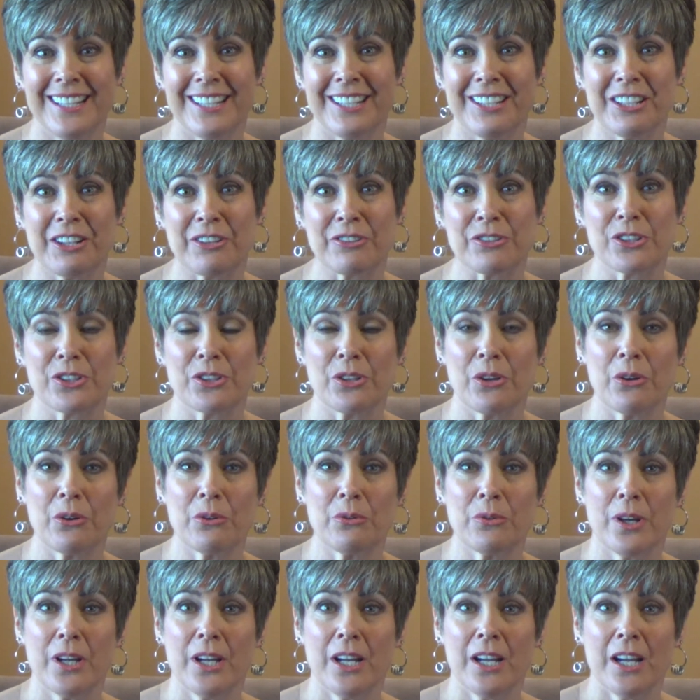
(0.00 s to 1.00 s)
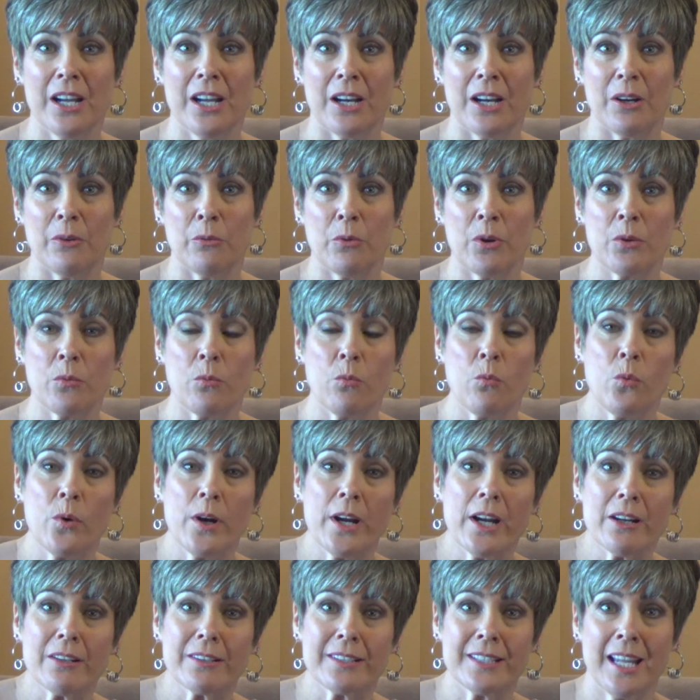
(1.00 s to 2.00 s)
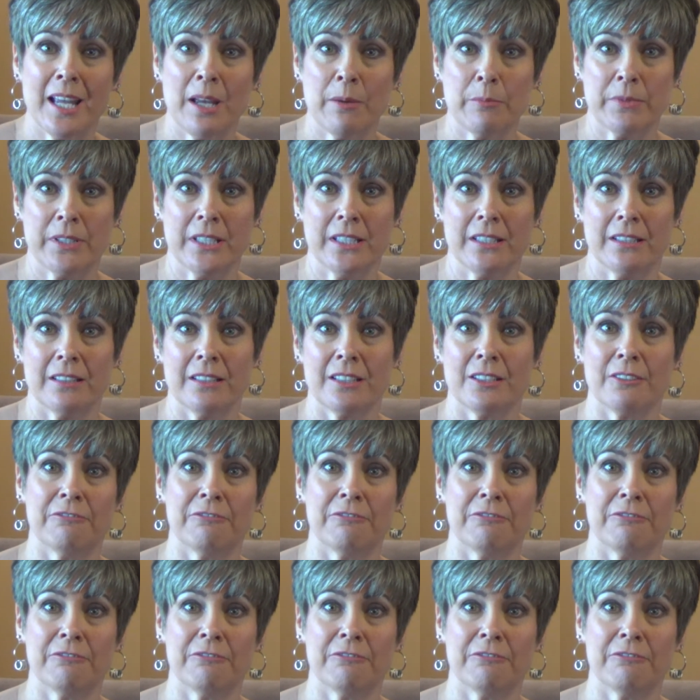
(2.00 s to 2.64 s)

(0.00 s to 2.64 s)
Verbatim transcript: You know, so when we're tempted